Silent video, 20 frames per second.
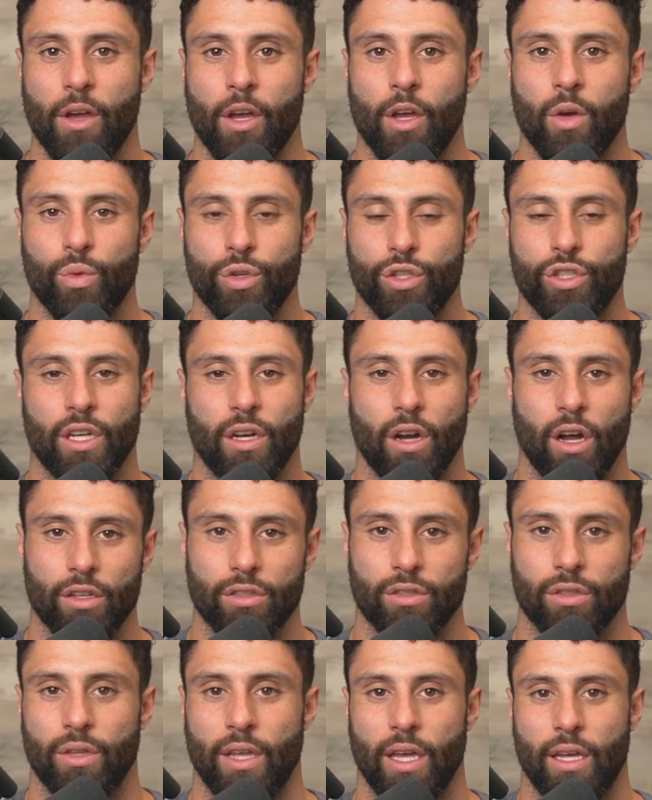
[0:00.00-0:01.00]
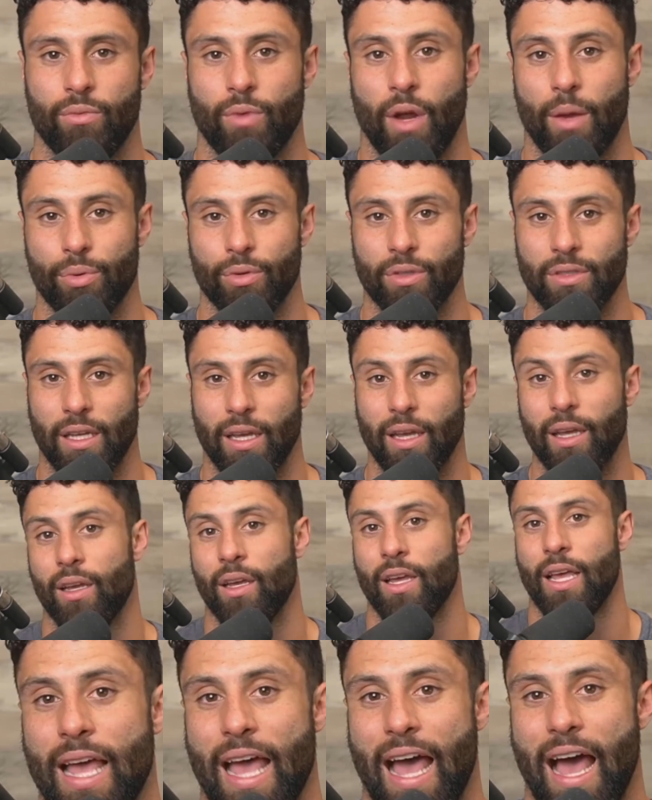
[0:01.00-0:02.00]
which can also then represent
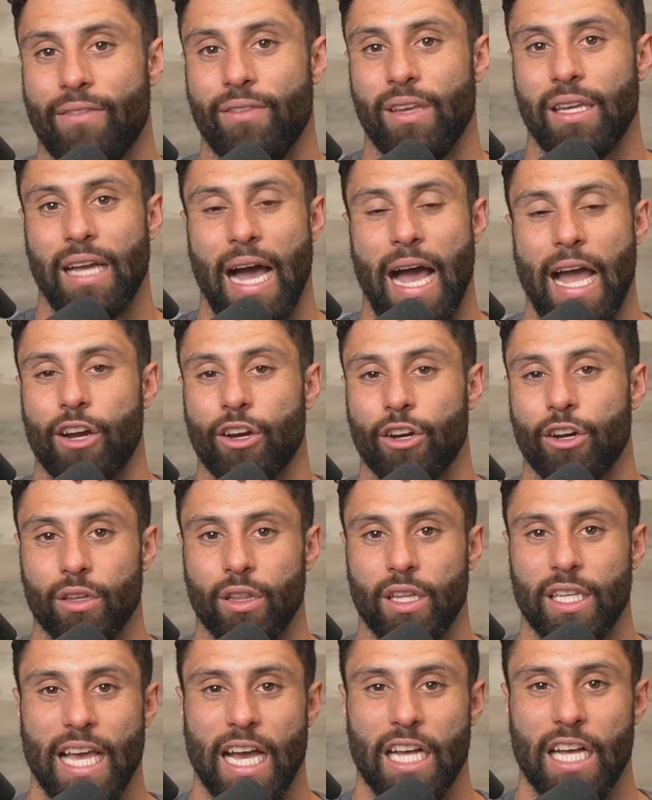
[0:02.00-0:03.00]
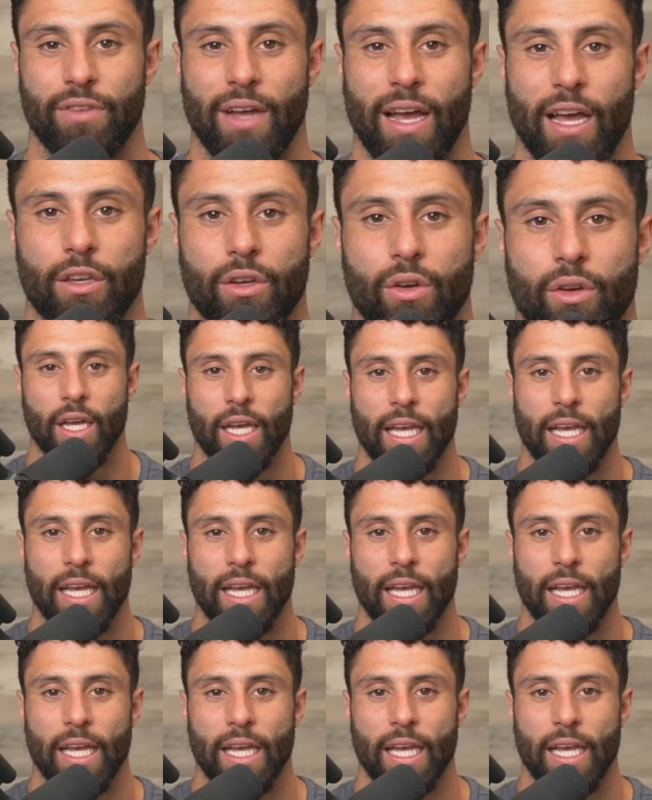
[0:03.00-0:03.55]
having higher early cash value.